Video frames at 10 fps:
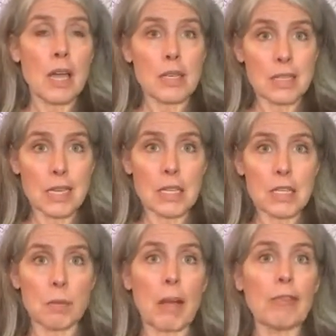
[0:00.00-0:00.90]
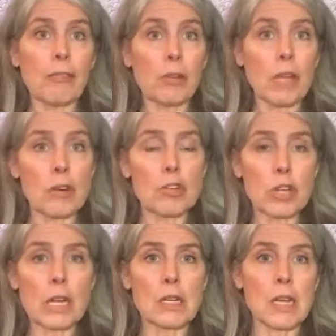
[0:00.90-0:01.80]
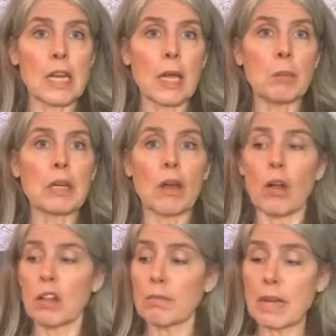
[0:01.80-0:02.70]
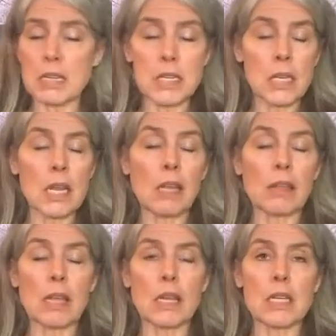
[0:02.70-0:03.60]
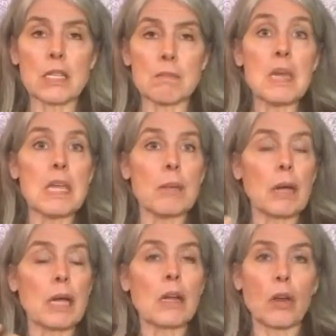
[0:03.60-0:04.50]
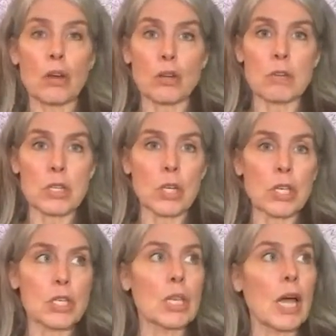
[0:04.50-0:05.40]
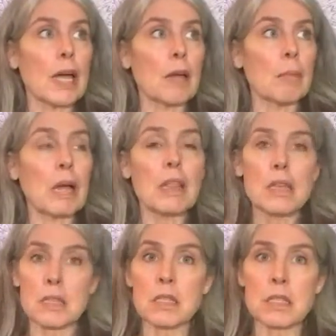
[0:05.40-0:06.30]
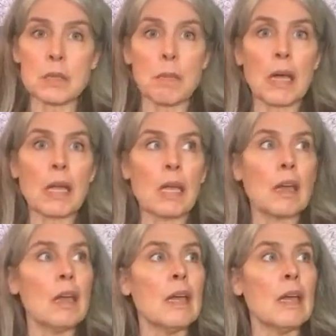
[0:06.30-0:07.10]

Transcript: sits, my full energetic dynamic, all of my DNA, that is me, my characteristics, my lessons, my